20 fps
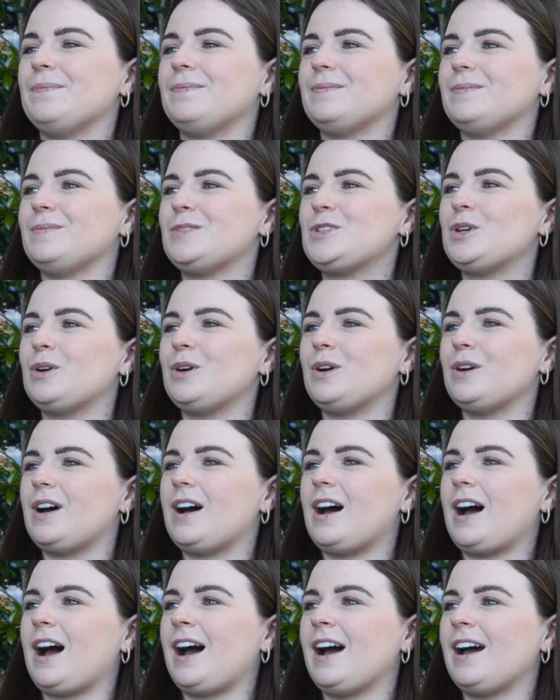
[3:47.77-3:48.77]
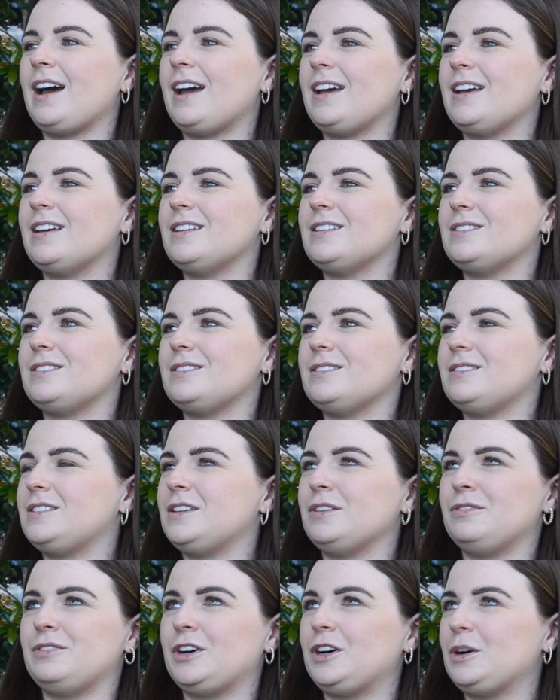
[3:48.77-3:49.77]
so I
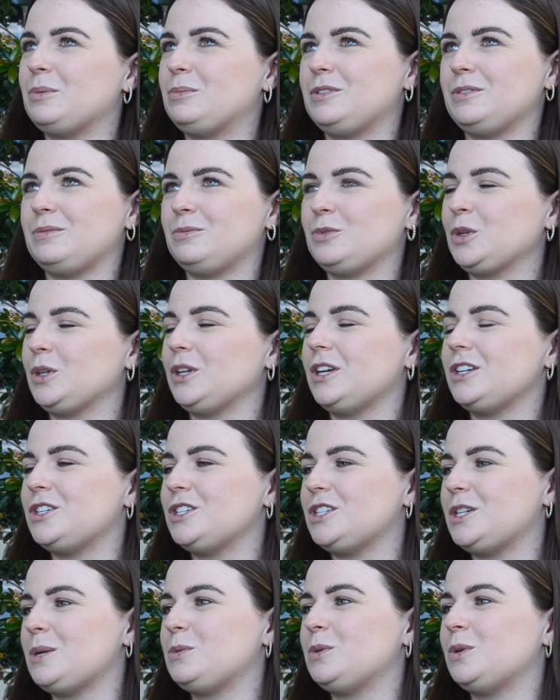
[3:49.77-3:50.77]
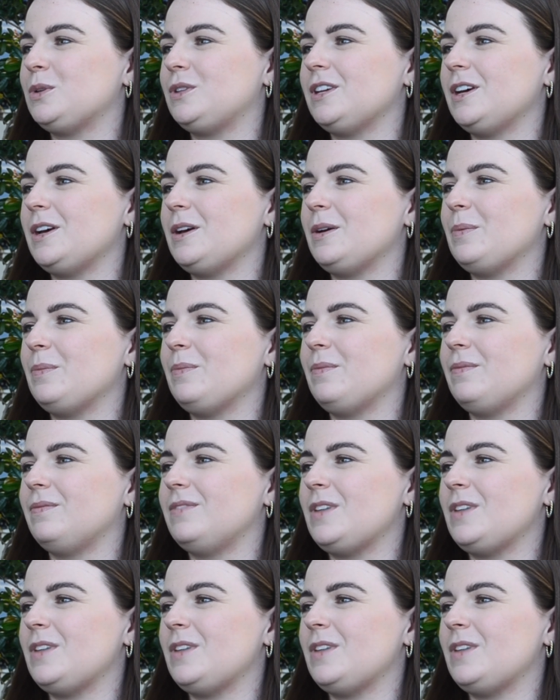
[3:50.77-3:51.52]
developed relationships with them,